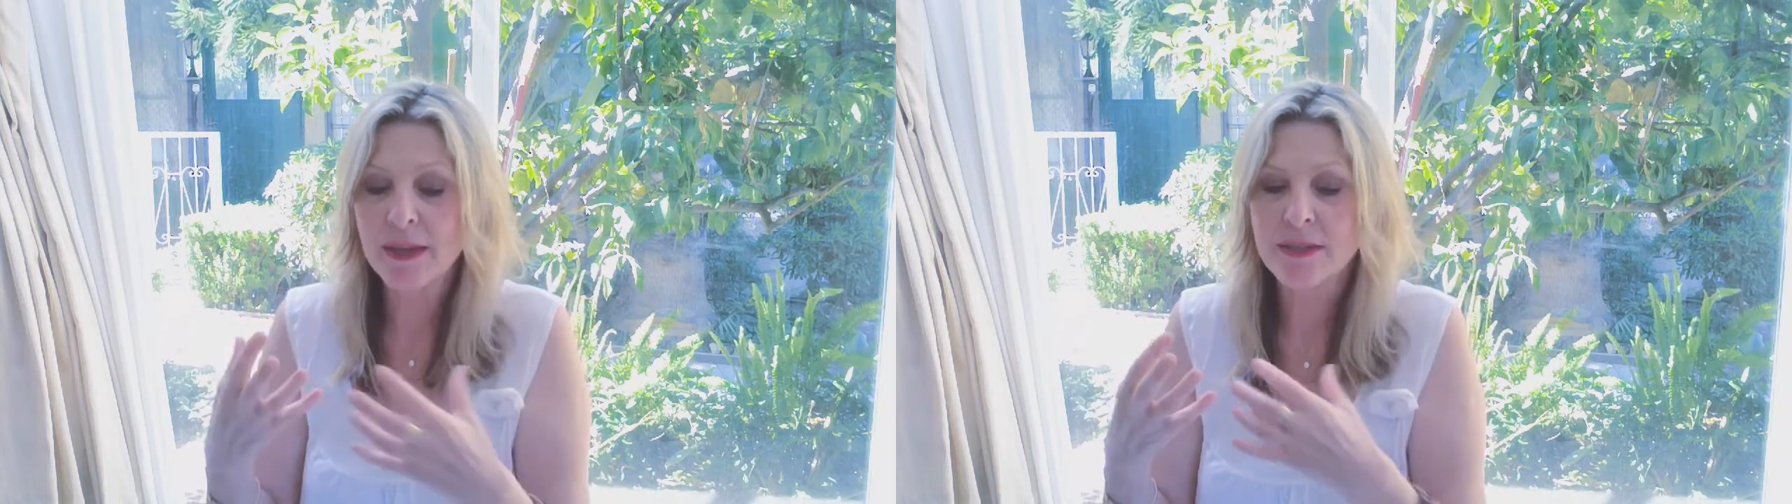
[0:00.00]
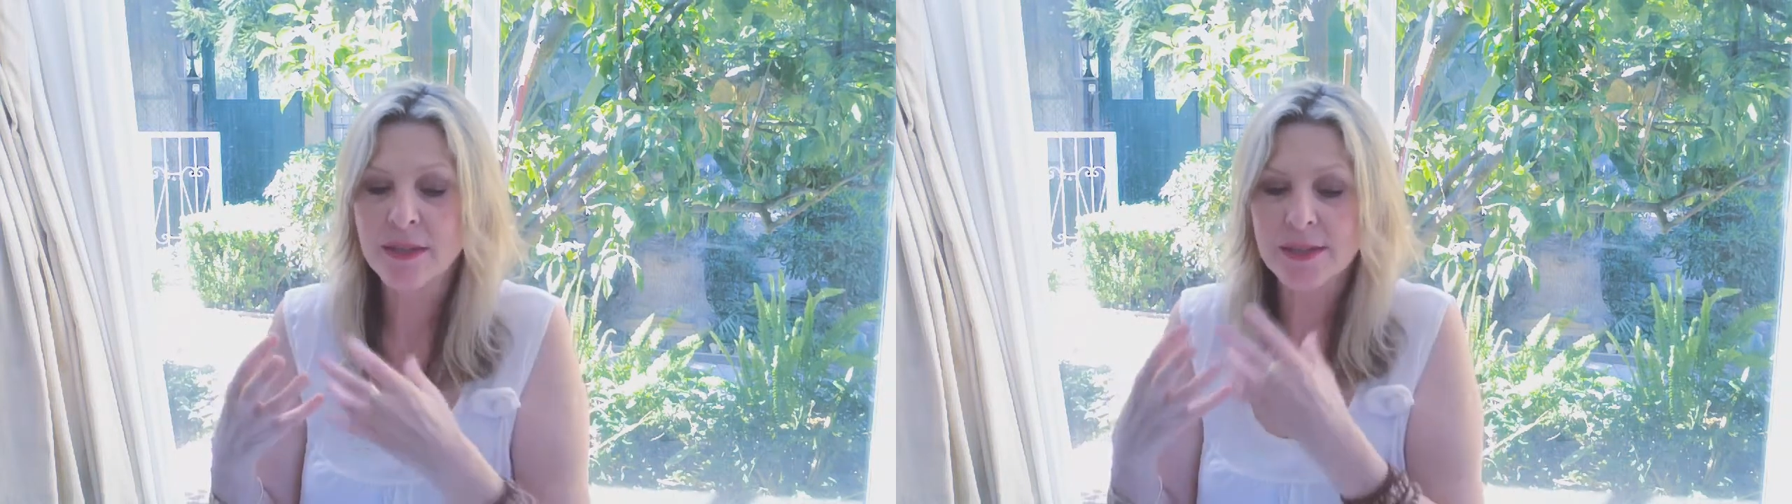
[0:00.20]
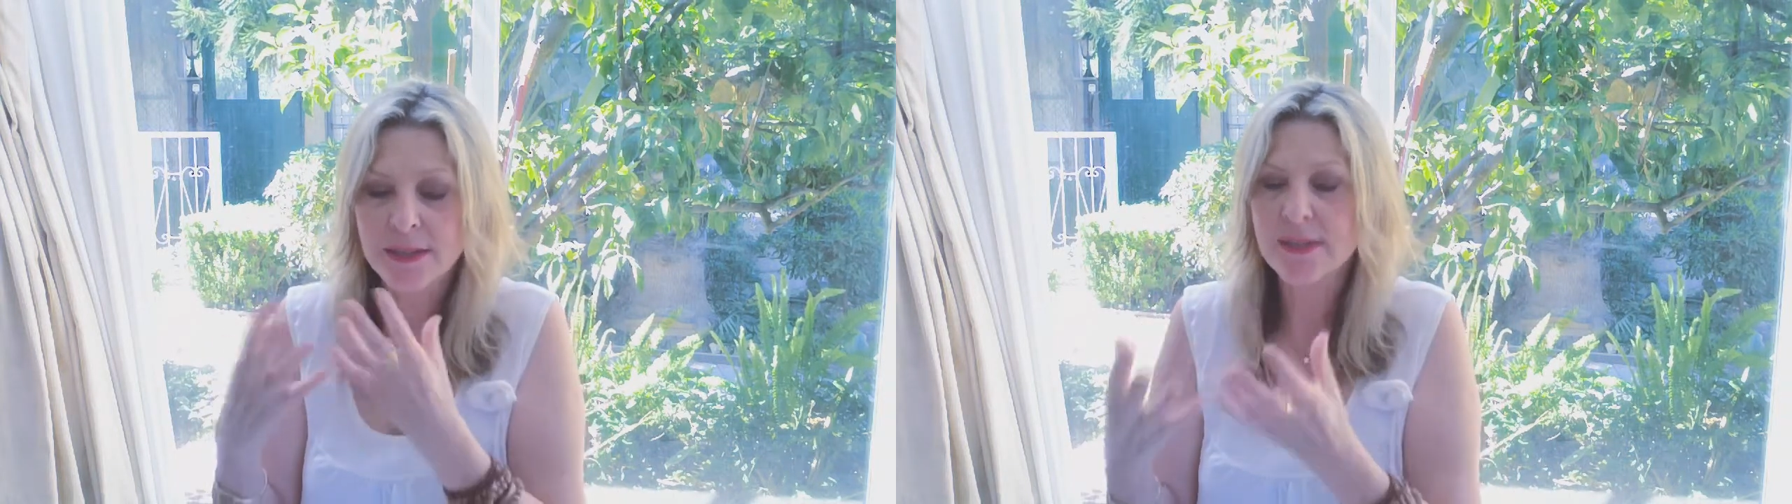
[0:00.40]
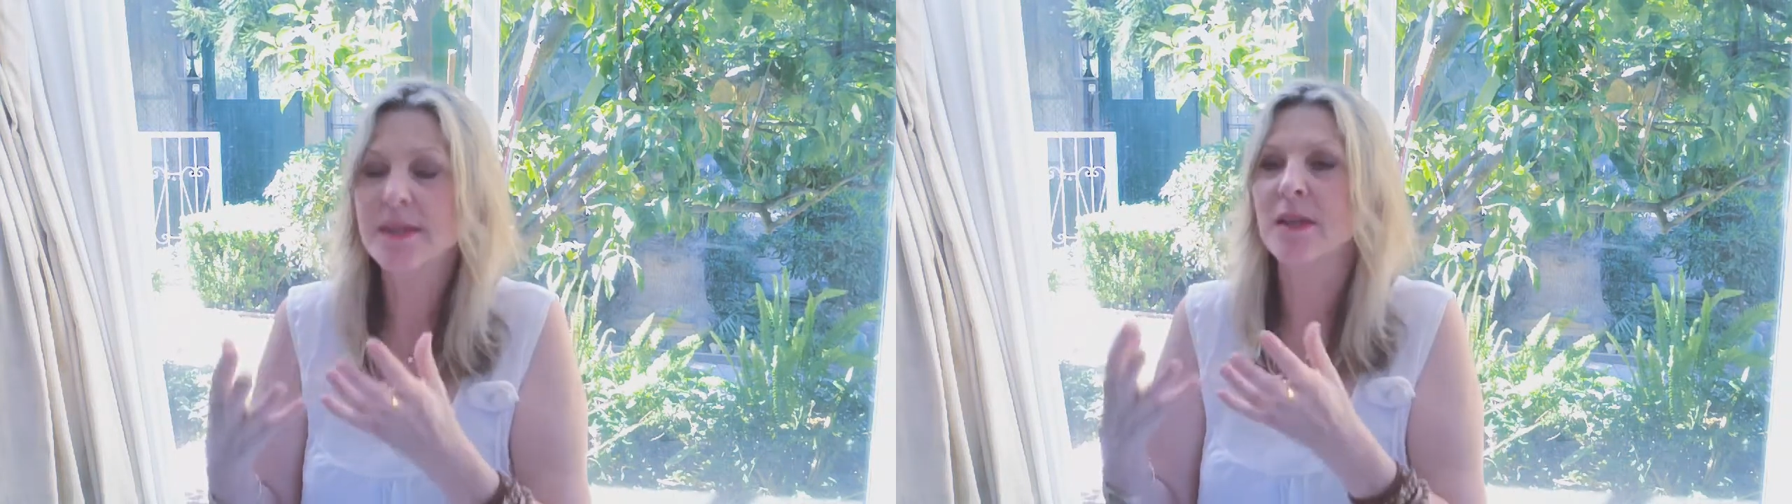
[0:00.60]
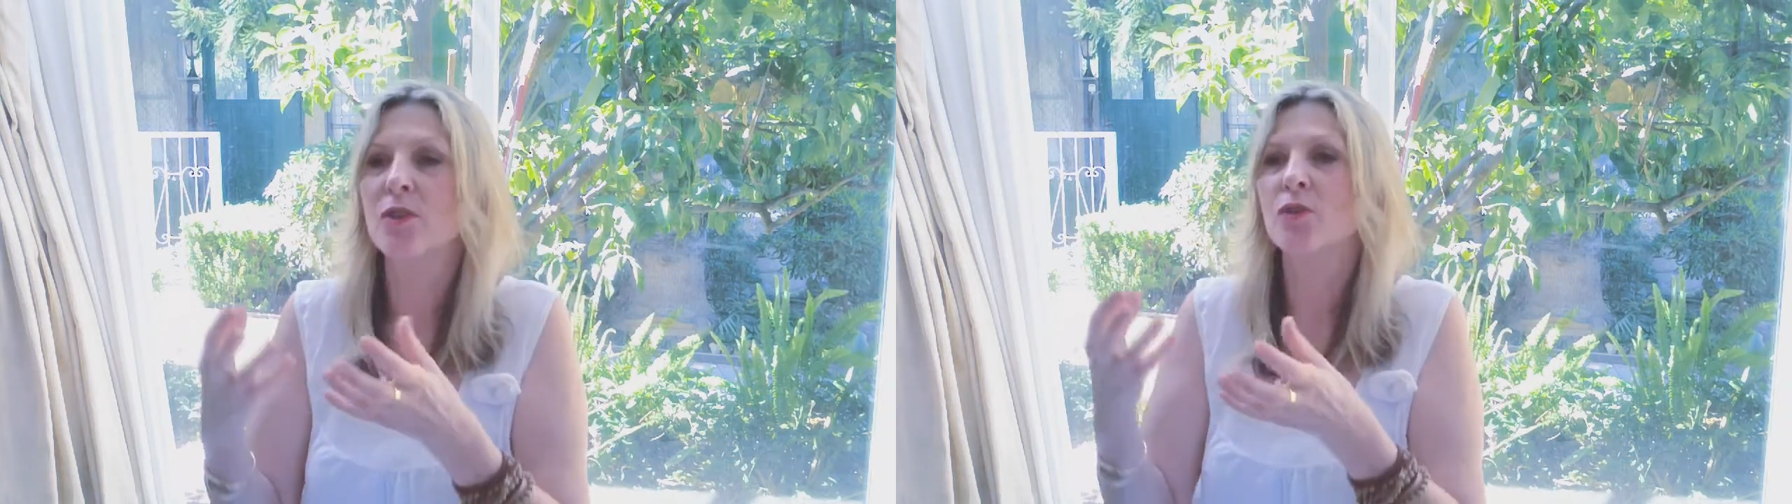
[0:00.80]
it and
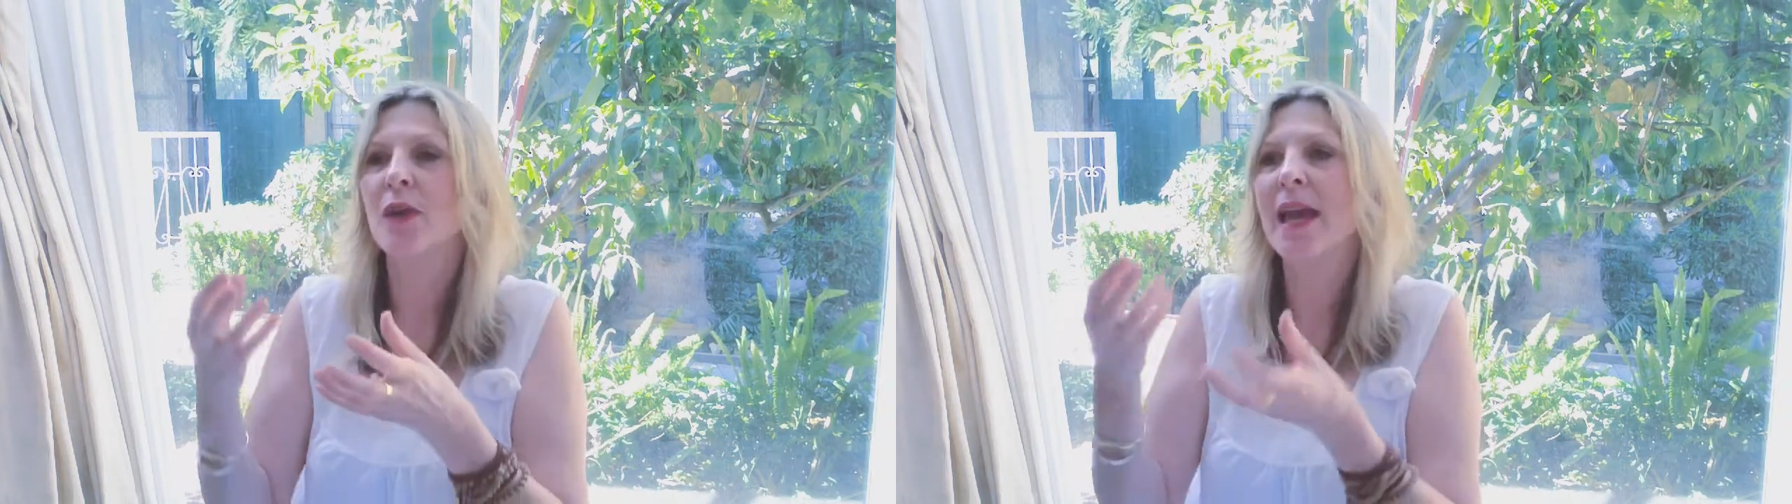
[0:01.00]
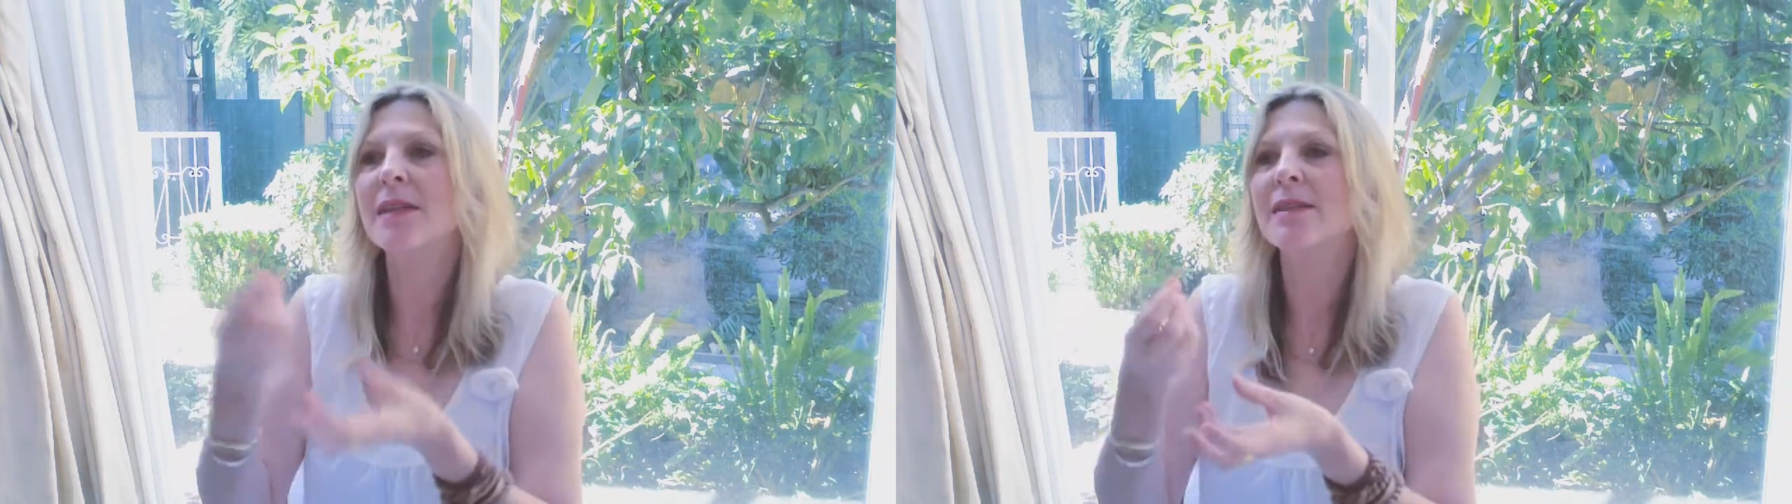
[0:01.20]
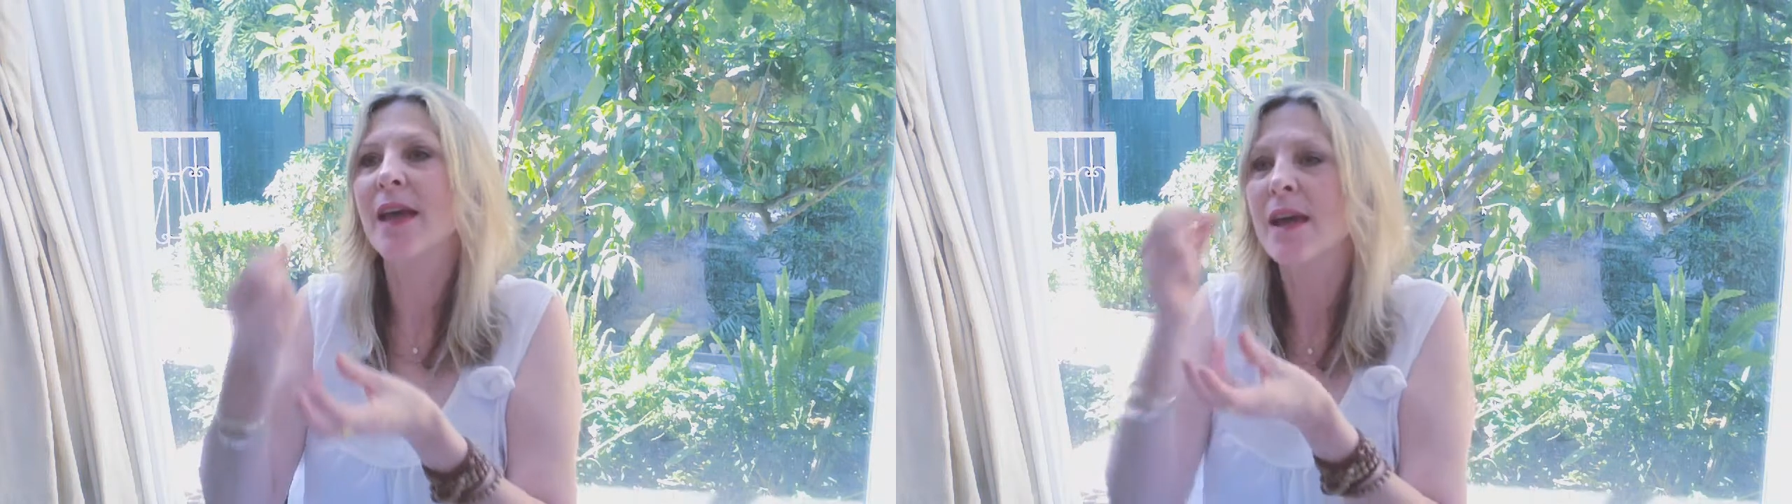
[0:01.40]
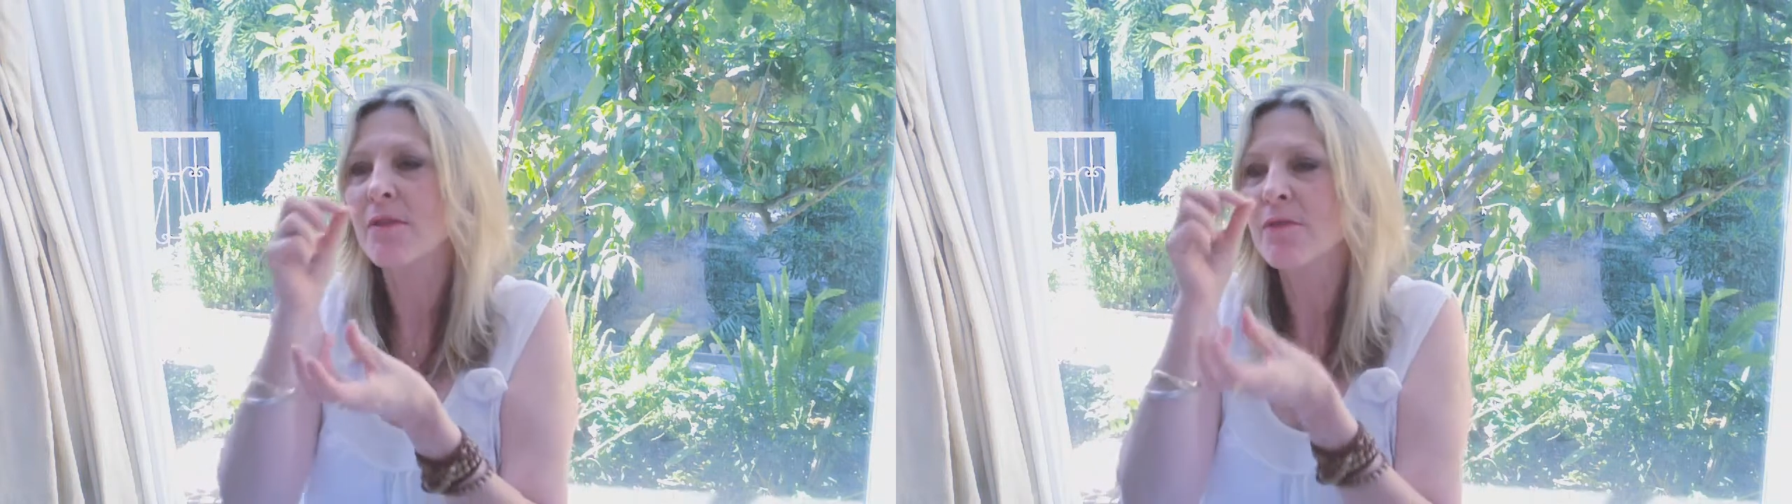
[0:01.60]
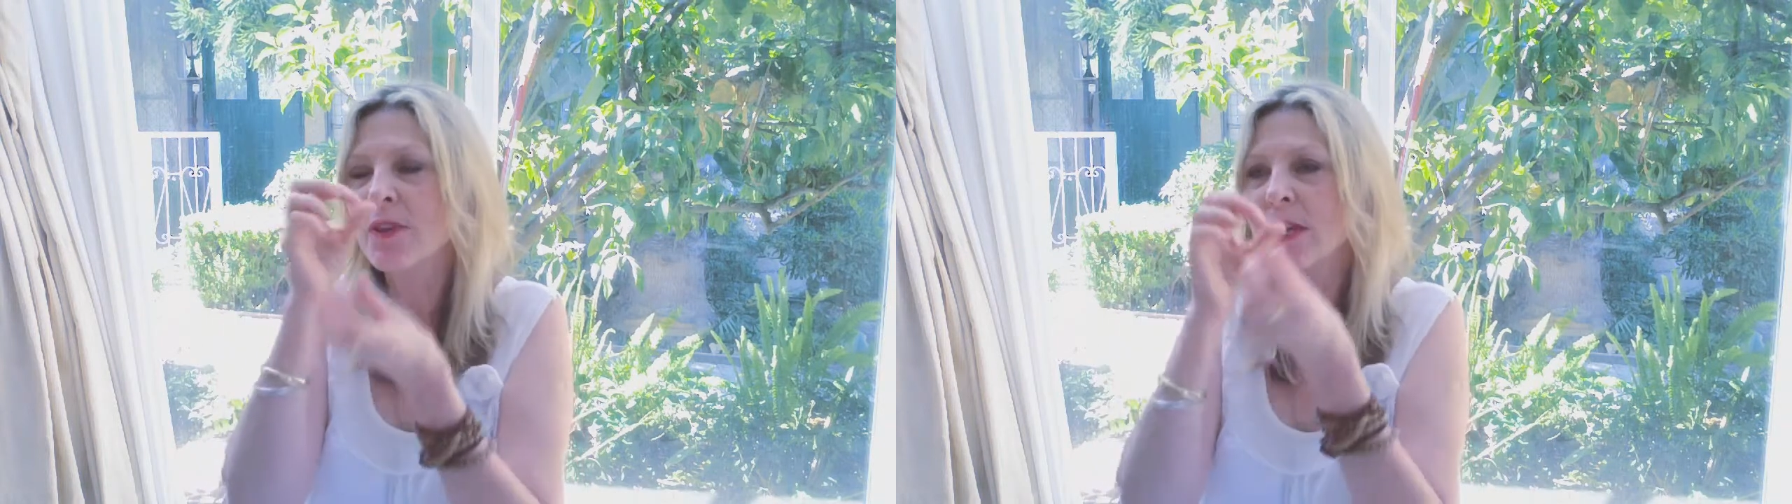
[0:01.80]
assisting it to enter
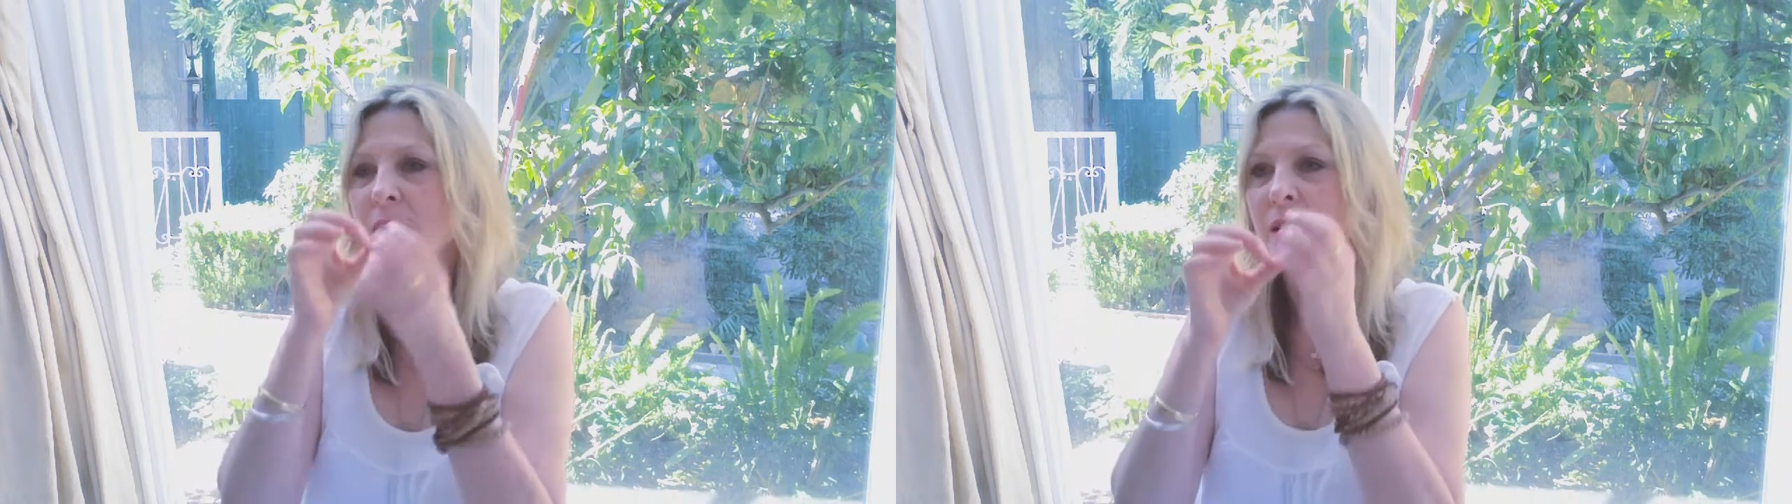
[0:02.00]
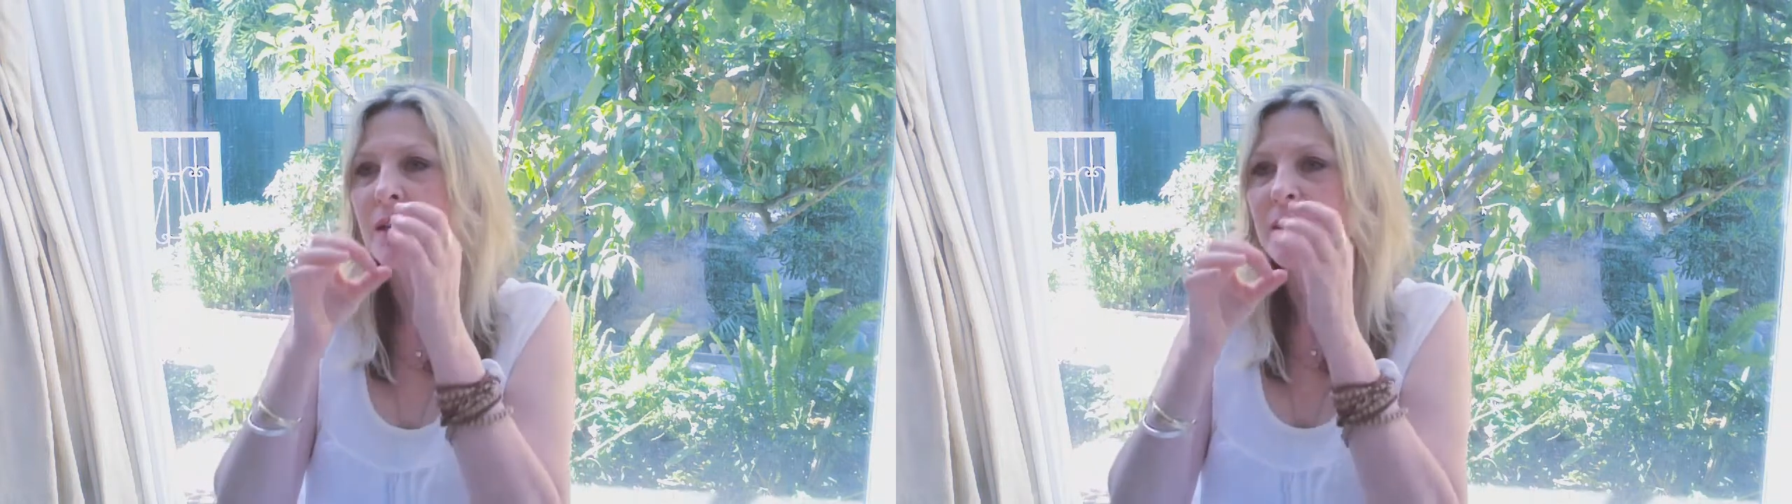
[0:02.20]
every